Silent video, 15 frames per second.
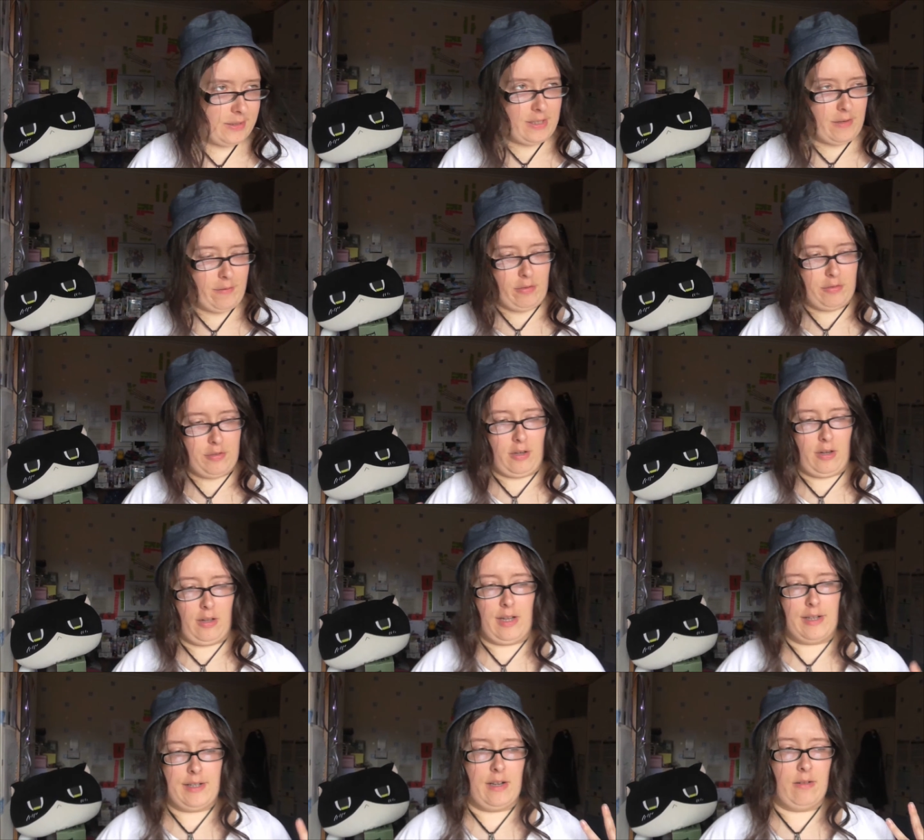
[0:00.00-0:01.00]
and just give you a
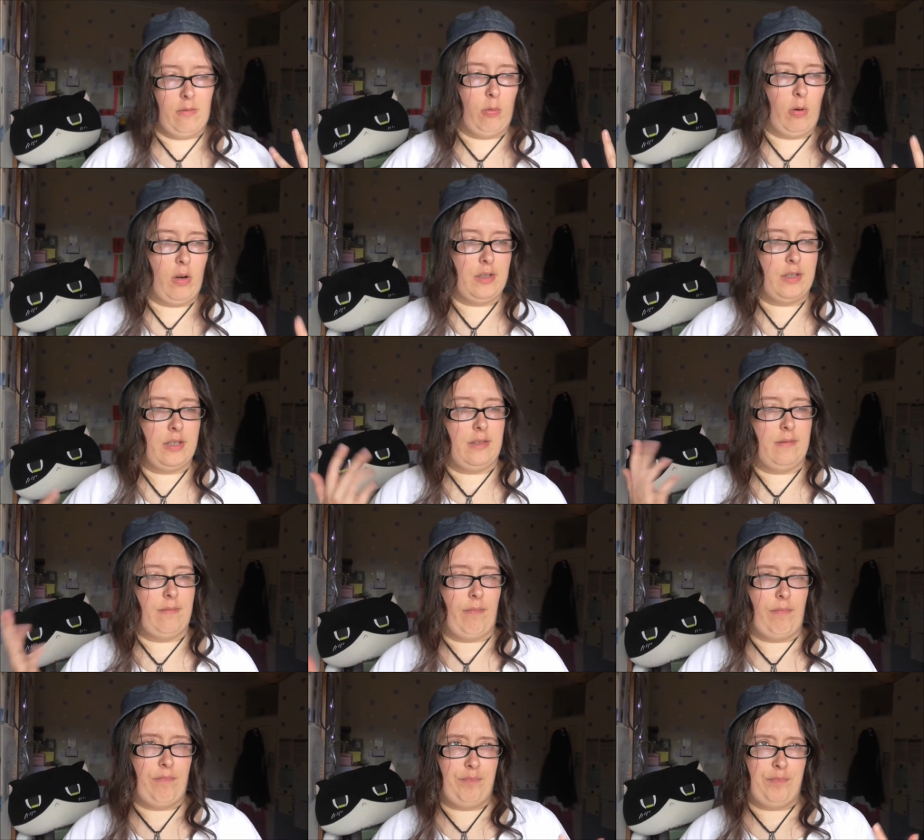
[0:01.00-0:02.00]
general idea of what
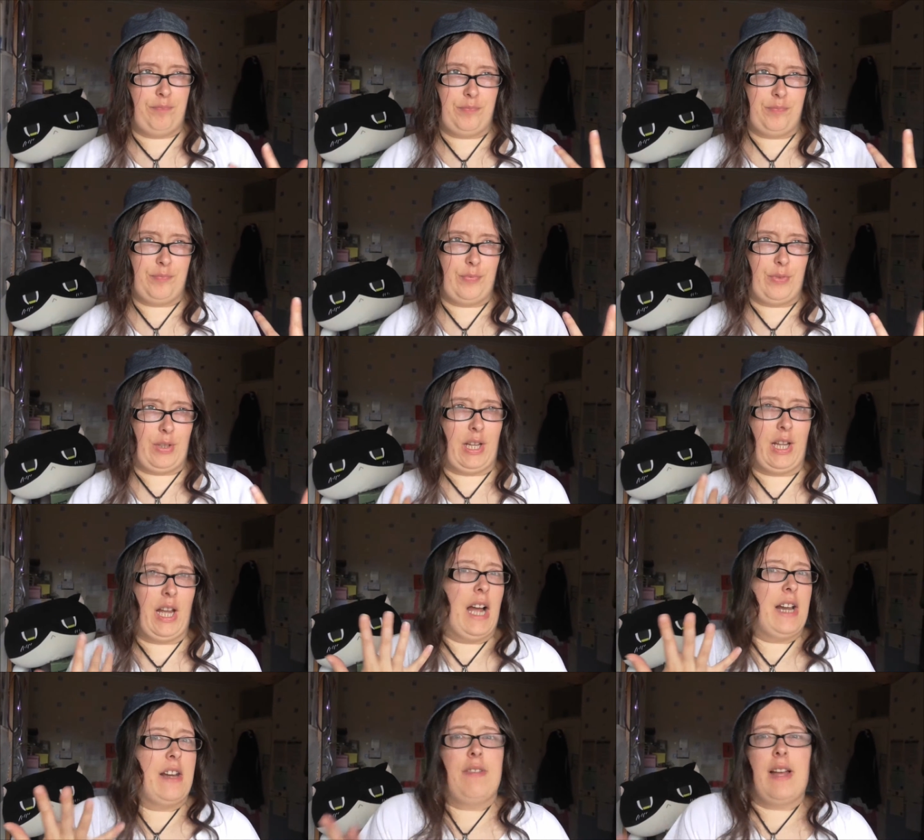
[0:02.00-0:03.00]

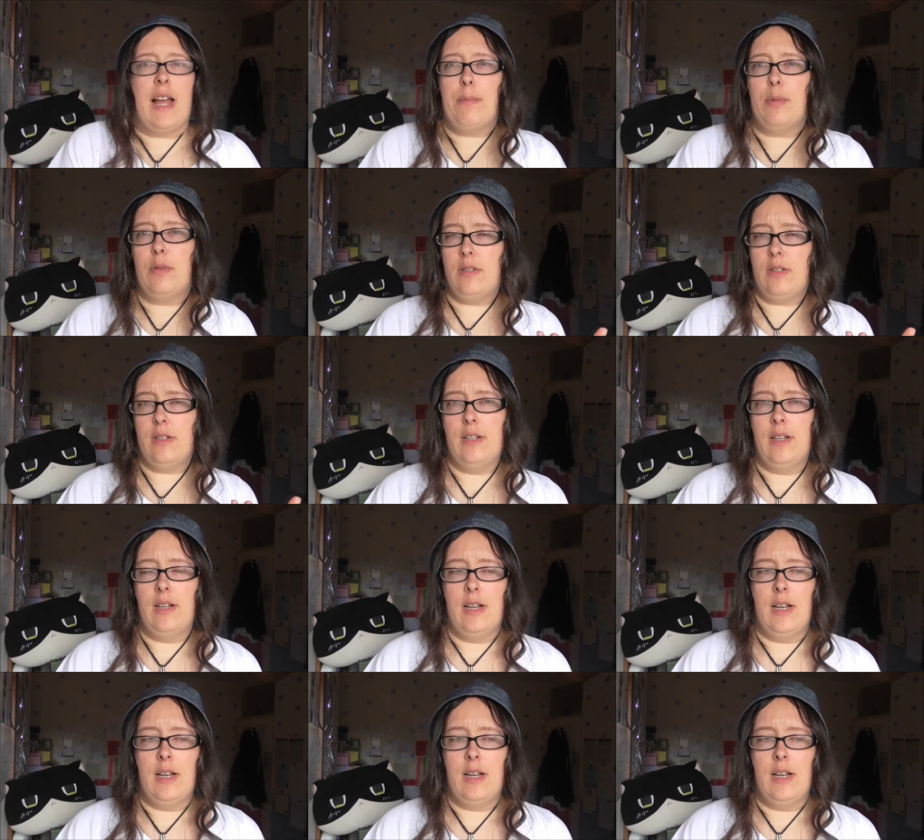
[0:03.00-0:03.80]
kind of happened.